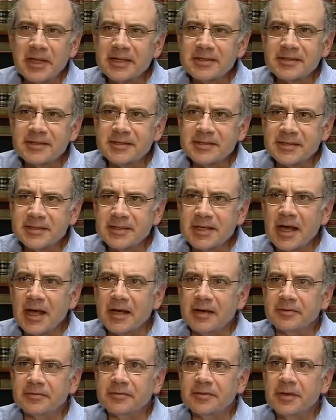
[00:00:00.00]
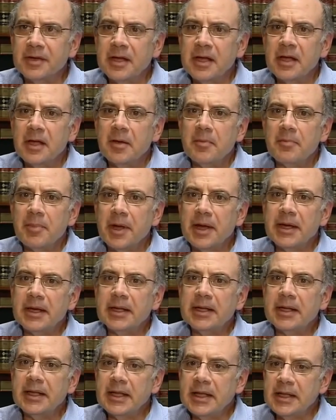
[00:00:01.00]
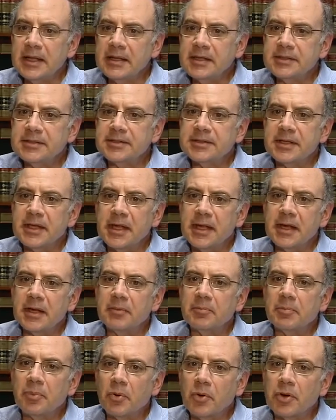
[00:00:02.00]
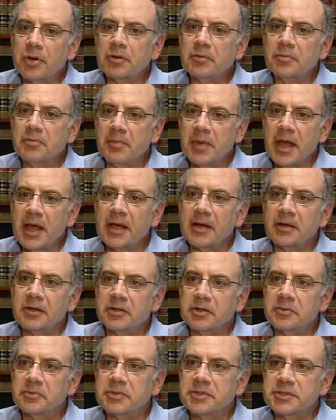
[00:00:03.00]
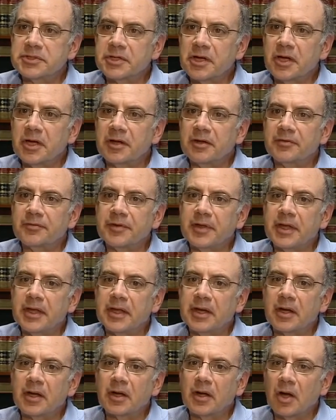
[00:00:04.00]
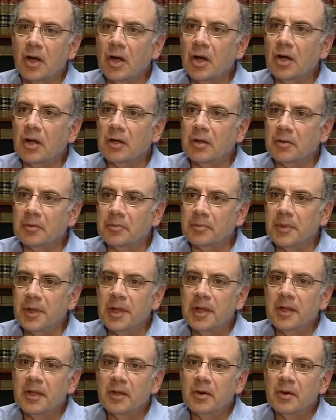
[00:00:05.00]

pleasant stuff, but it is an important matter to resolve in a calm